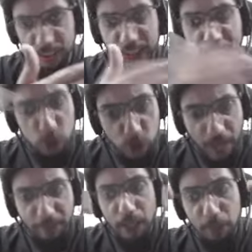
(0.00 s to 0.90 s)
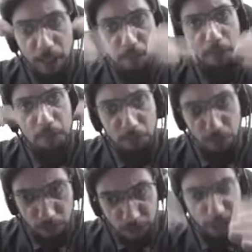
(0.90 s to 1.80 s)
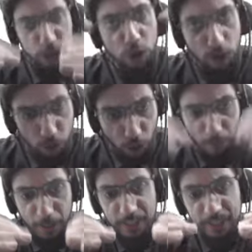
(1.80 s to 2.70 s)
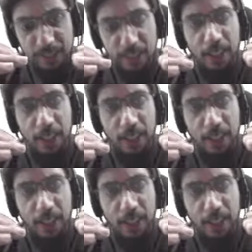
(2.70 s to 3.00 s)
They should have that minimum threshold of competence,